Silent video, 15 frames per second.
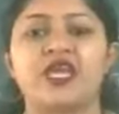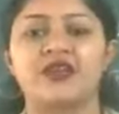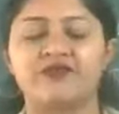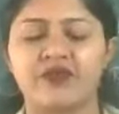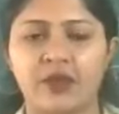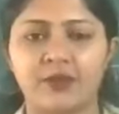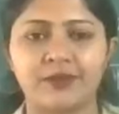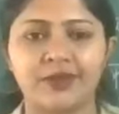the
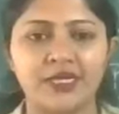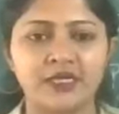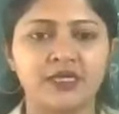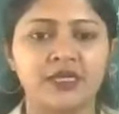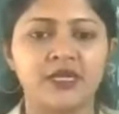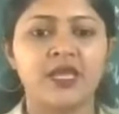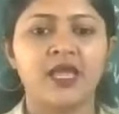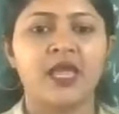environment.
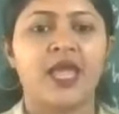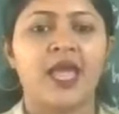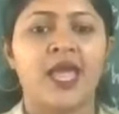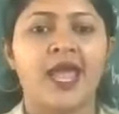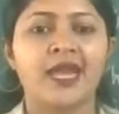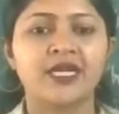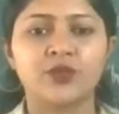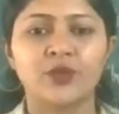
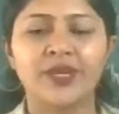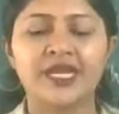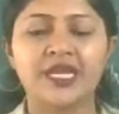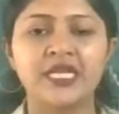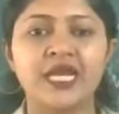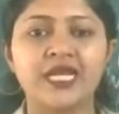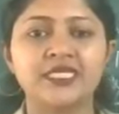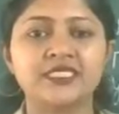And
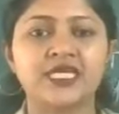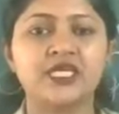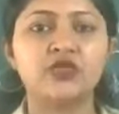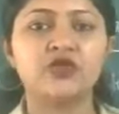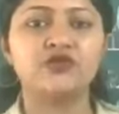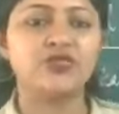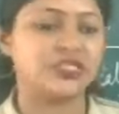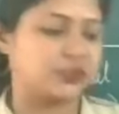quickly I'll tell
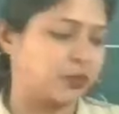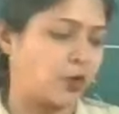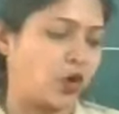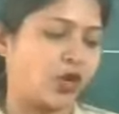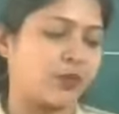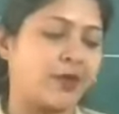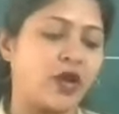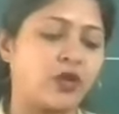you, we
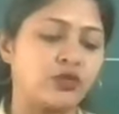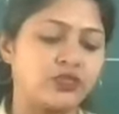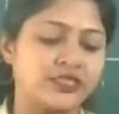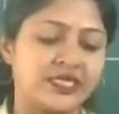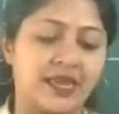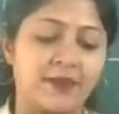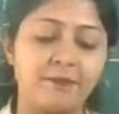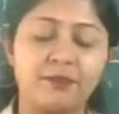spoke
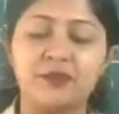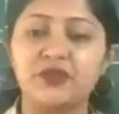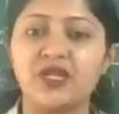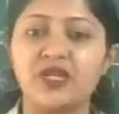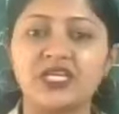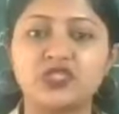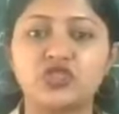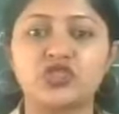about
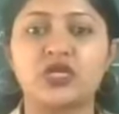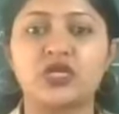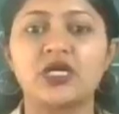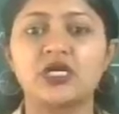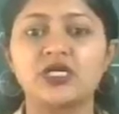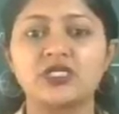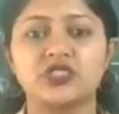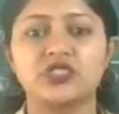temperature,
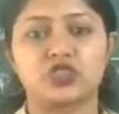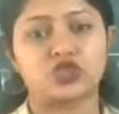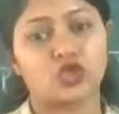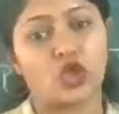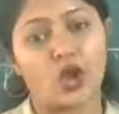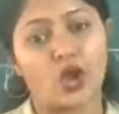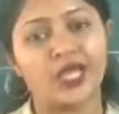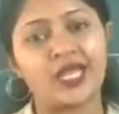
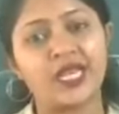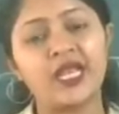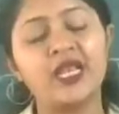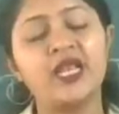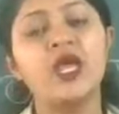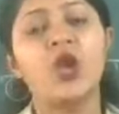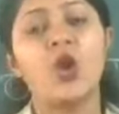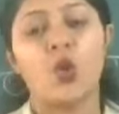soil,
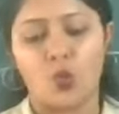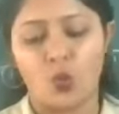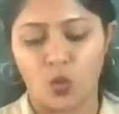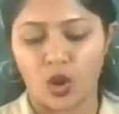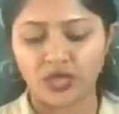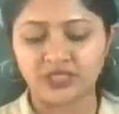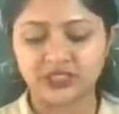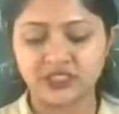
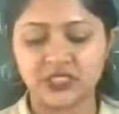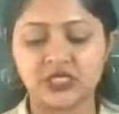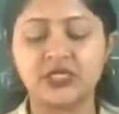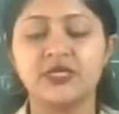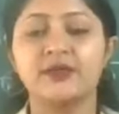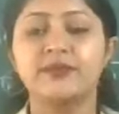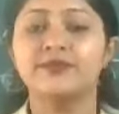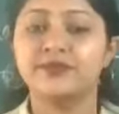
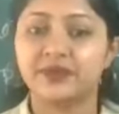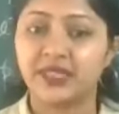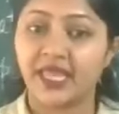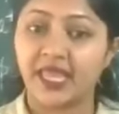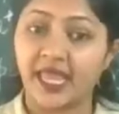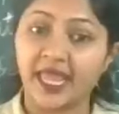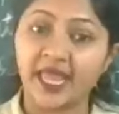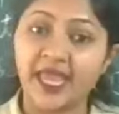water,
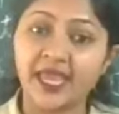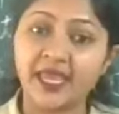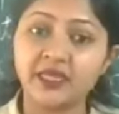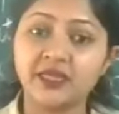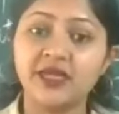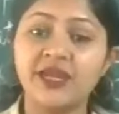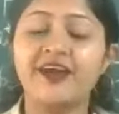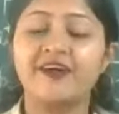
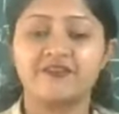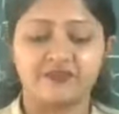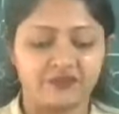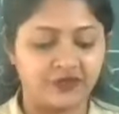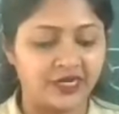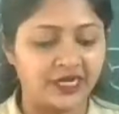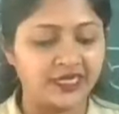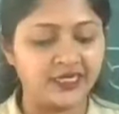air,
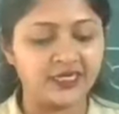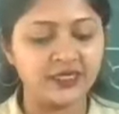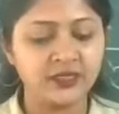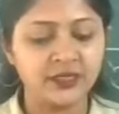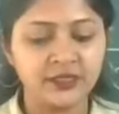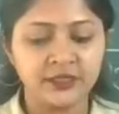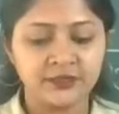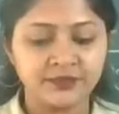wind,
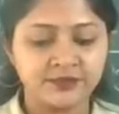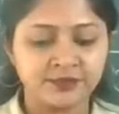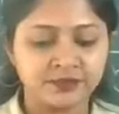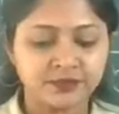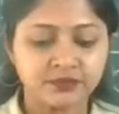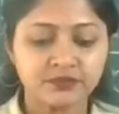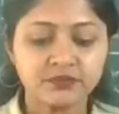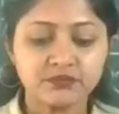
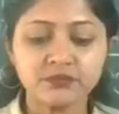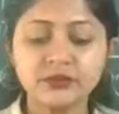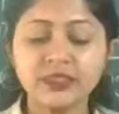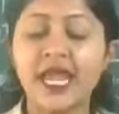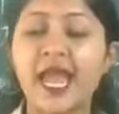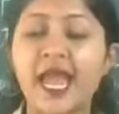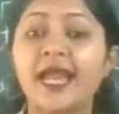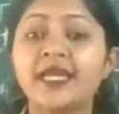
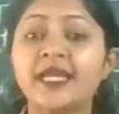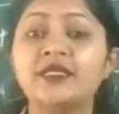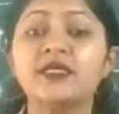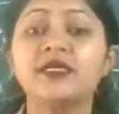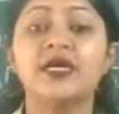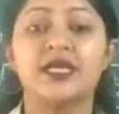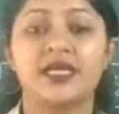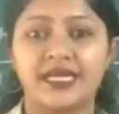and
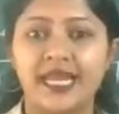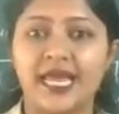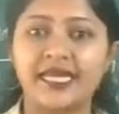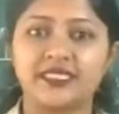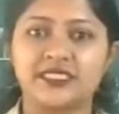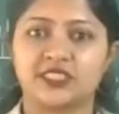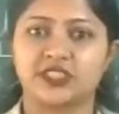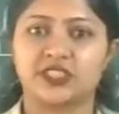
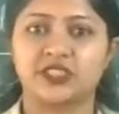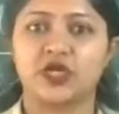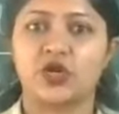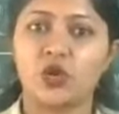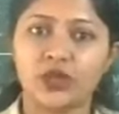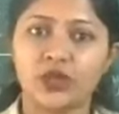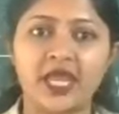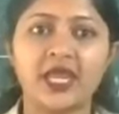light.
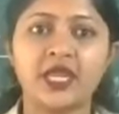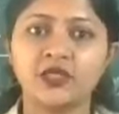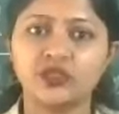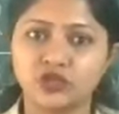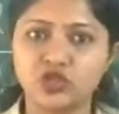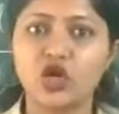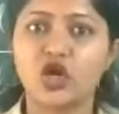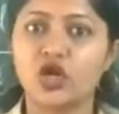Okay,
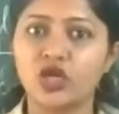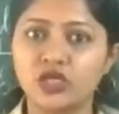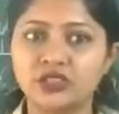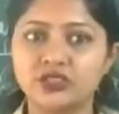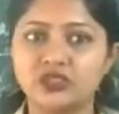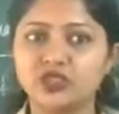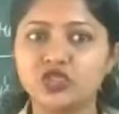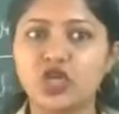do you all
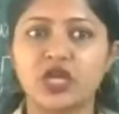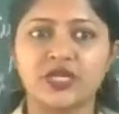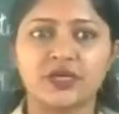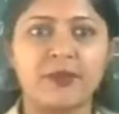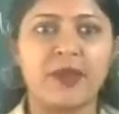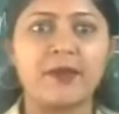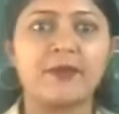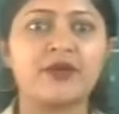
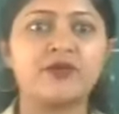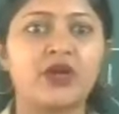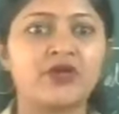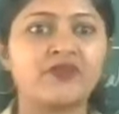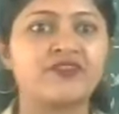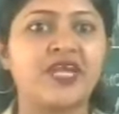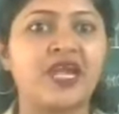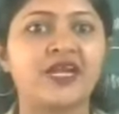remember
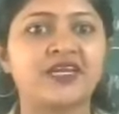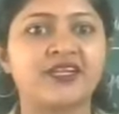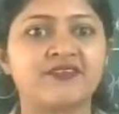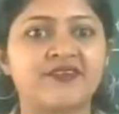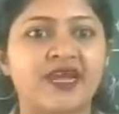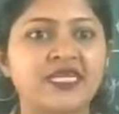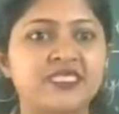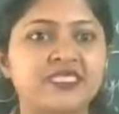what we had
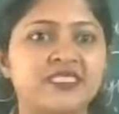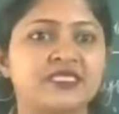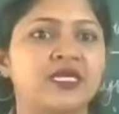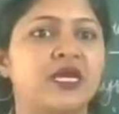revised?